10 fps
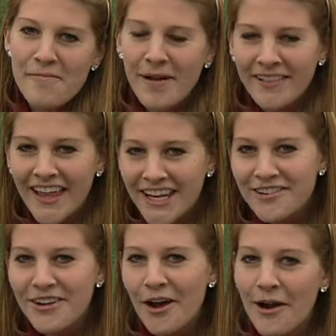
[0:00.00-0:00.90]
by letting you
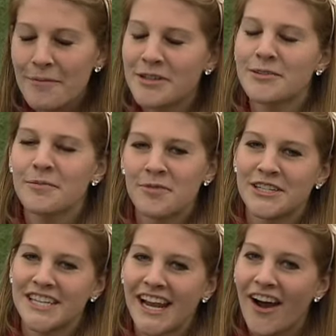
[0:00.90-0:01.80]
know how much we
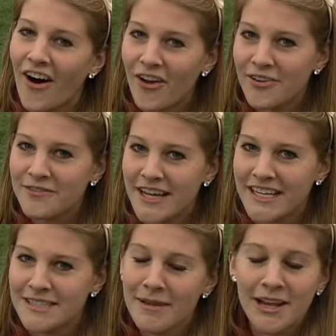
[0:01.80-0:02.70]
appreciate all you've done
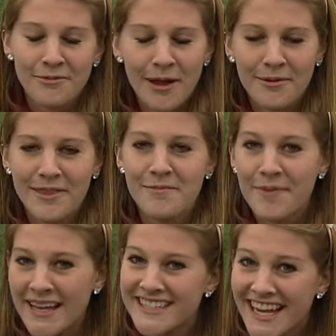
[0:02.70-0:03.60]
to make Redwood the
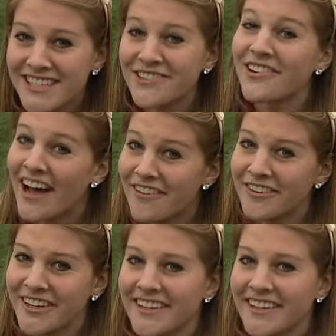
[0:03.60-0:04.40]
best high school ever.